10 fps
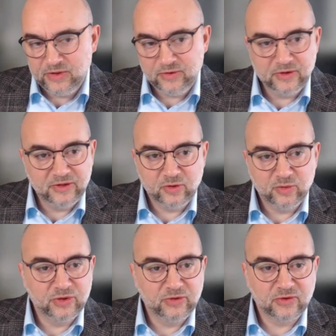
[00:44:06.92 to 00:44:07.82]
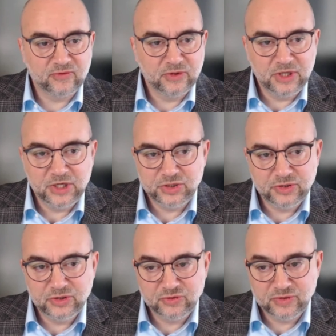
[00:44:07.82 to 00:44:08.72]
whether it's open source
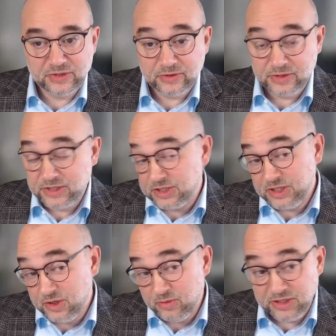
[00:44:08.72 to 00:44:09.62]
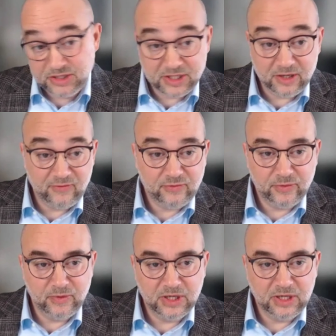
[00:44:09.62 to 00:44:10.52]
foundations, whether it's GitHub itself,
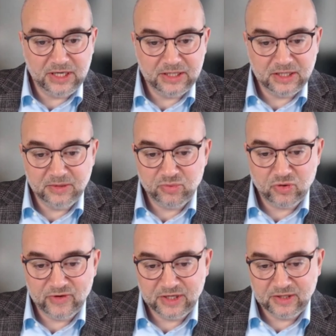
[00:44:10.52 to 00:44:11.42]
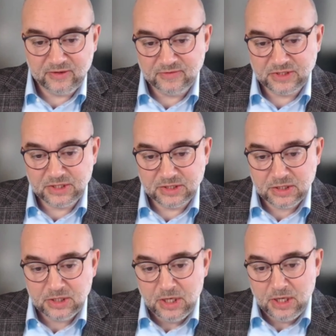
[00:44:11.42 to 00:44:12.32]
we will likely provide
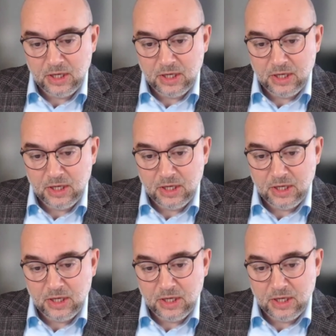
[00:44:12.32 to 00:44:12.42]
services.